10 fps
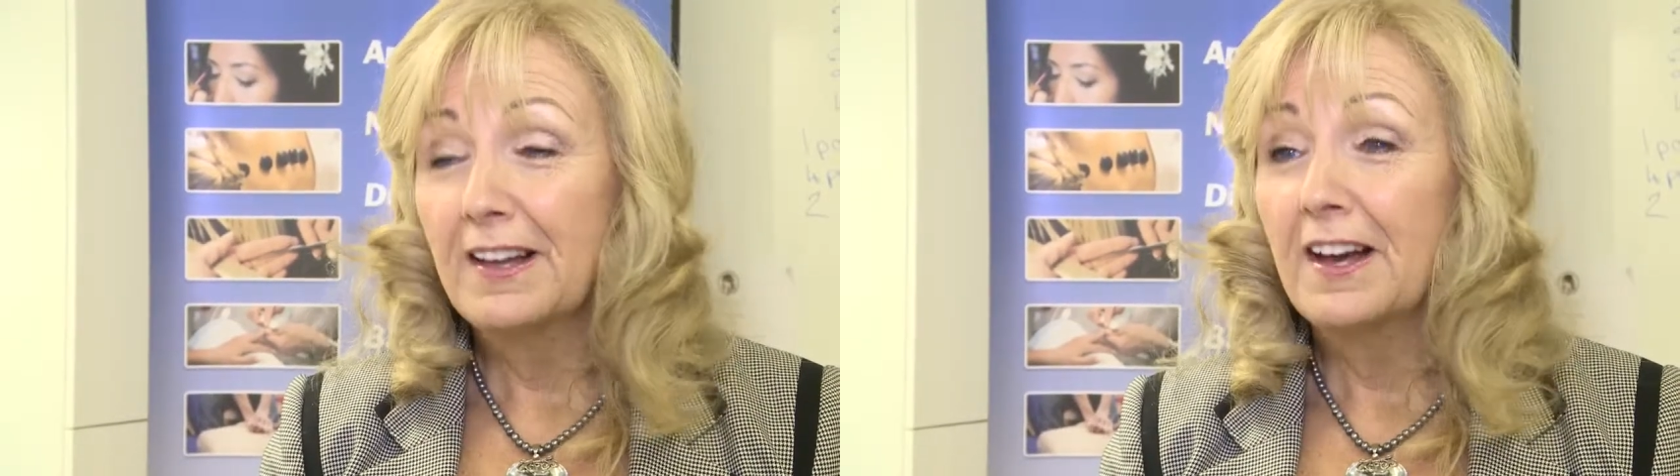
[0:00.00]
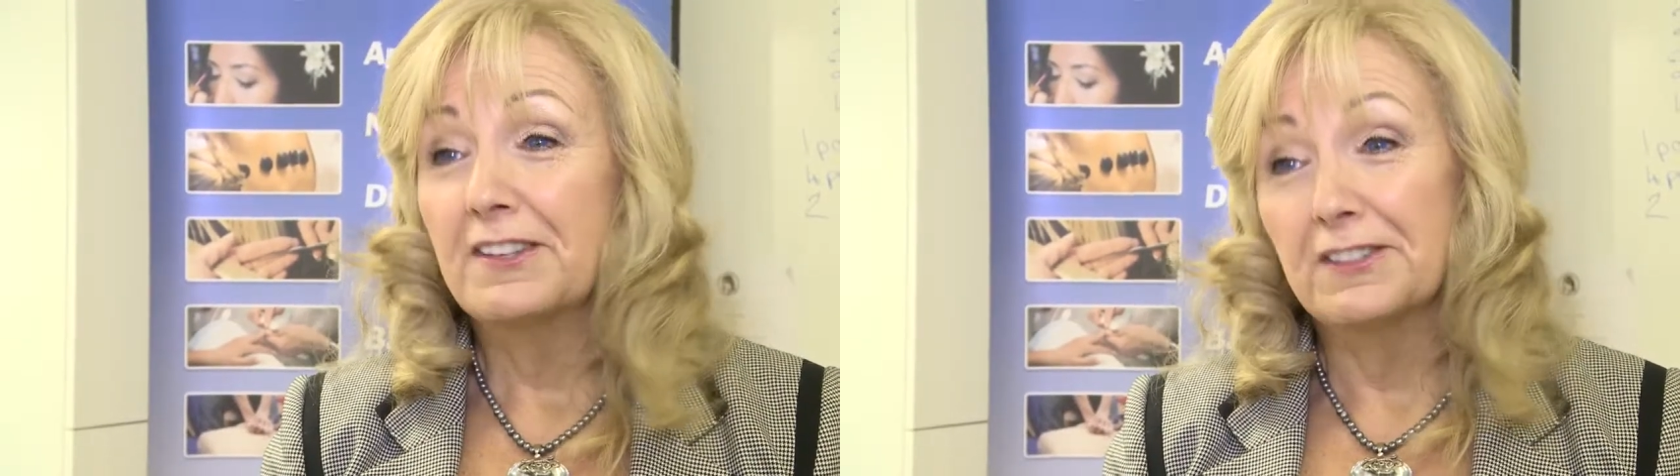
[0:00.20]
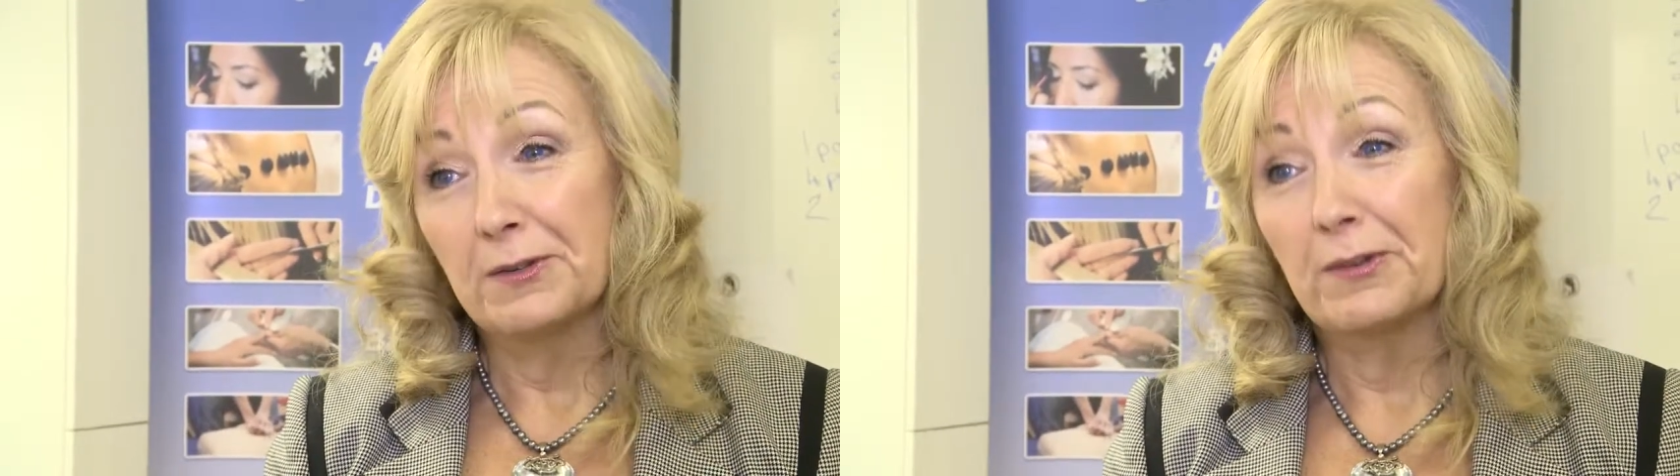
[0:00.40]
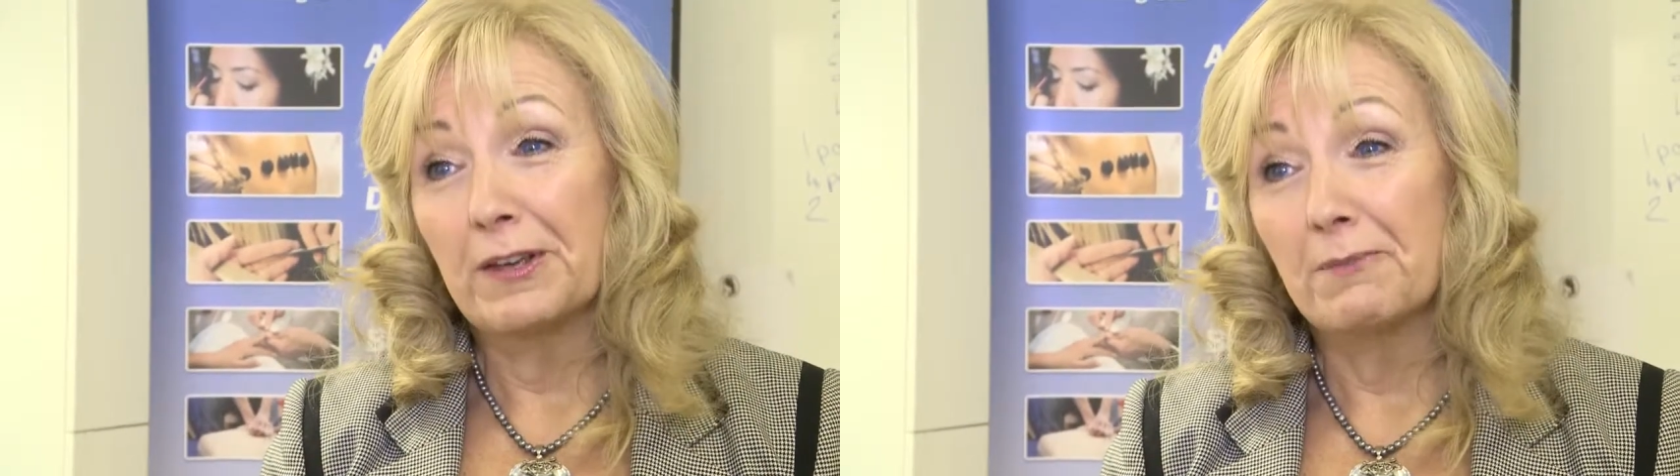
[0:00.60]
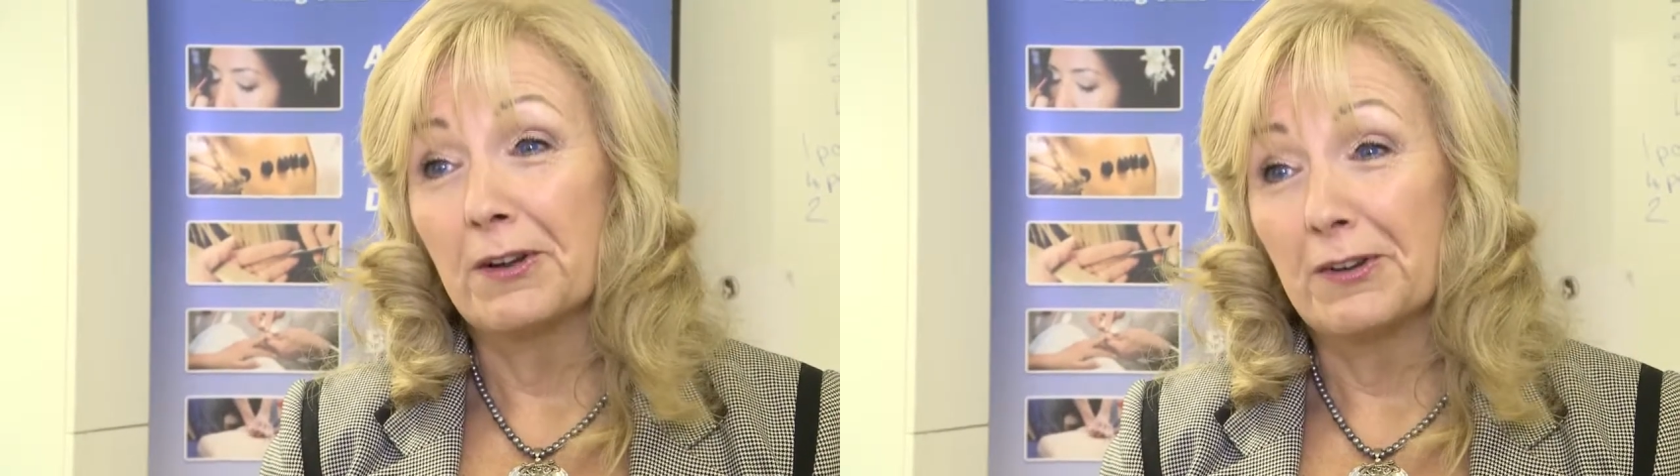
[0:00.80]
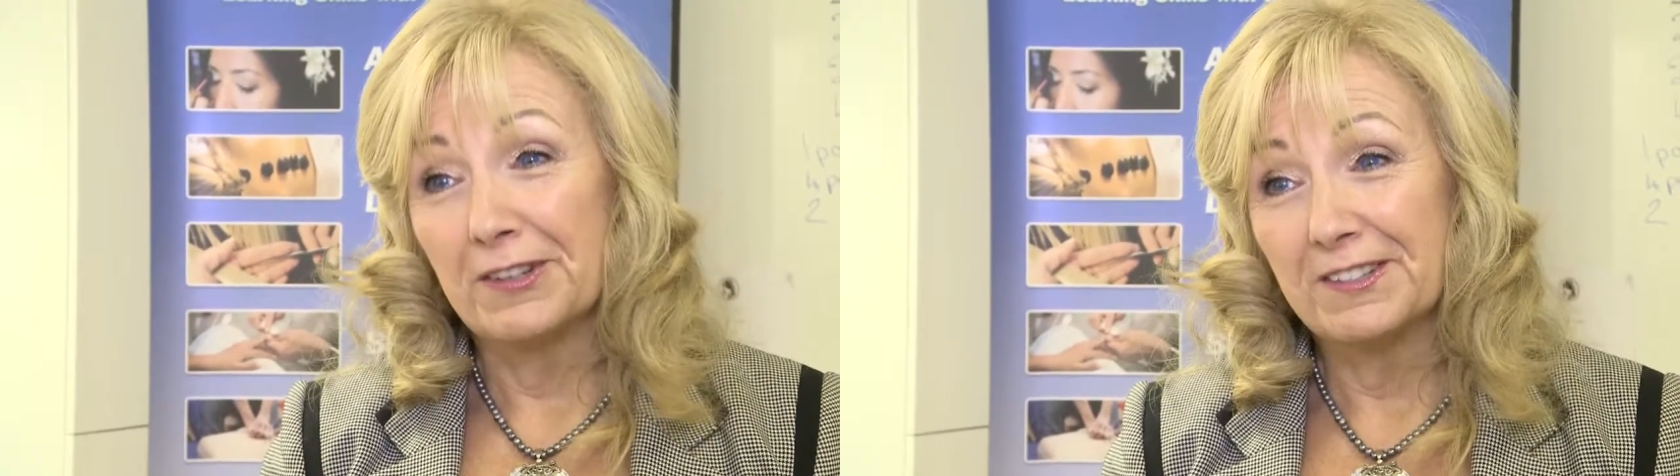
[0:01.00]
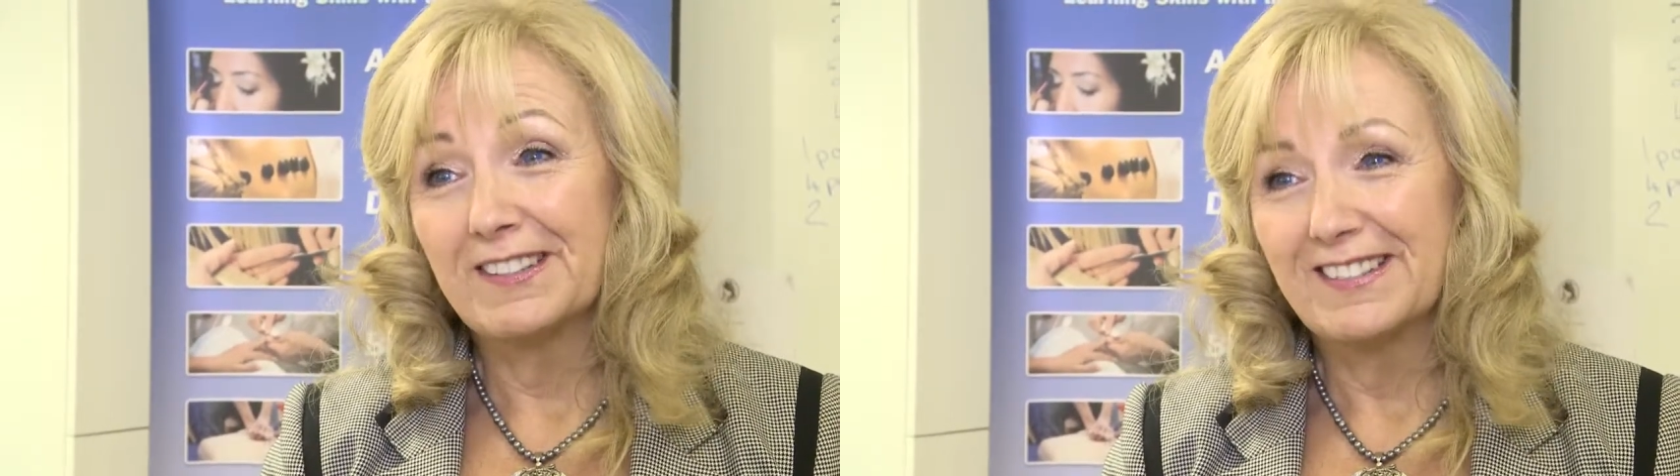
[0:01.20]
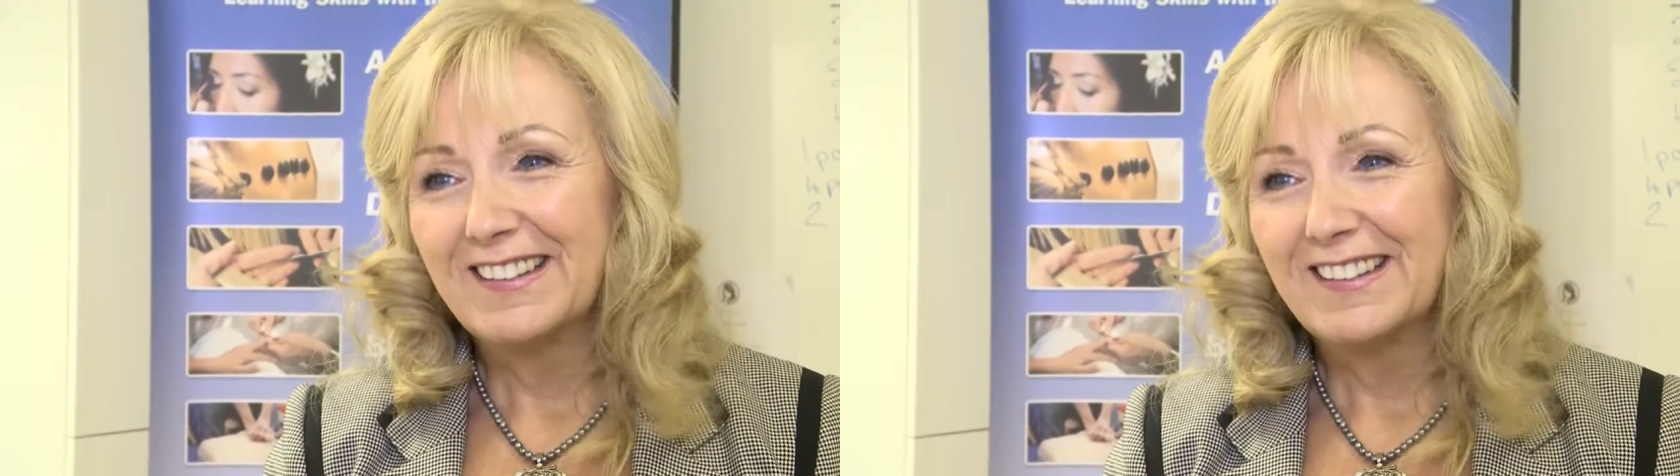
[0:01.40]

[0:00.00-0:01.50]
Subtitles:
and so are the employers.